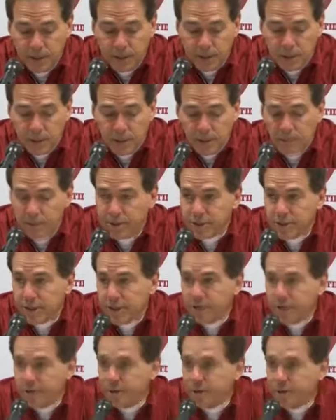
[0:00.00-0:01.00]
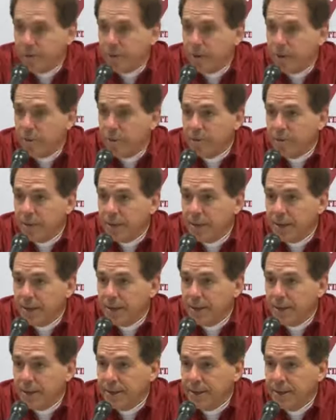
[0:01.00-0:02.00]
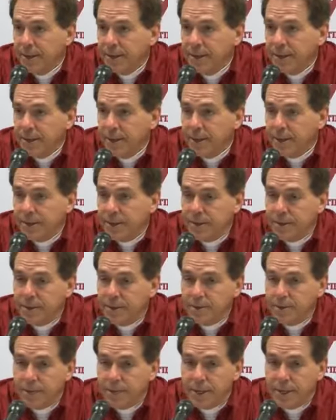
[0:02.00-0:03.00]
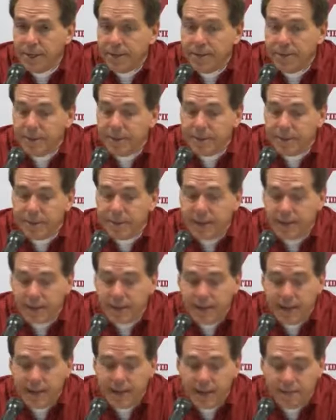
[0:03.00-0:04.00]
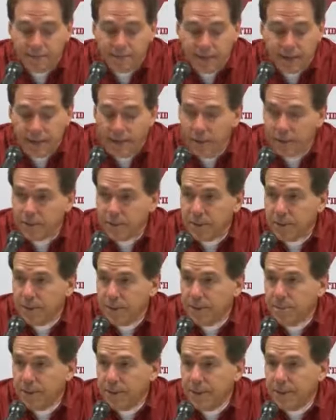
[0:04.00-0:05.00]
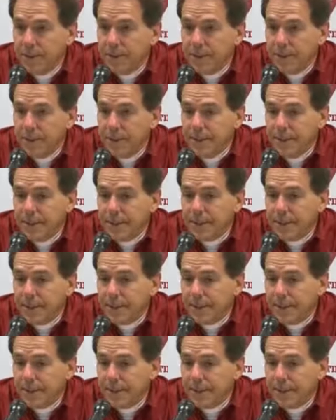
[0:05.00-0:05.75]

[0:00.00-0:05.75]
uh, we changed the way we played uh, those later in the second half, and it helped a little bit. Uh,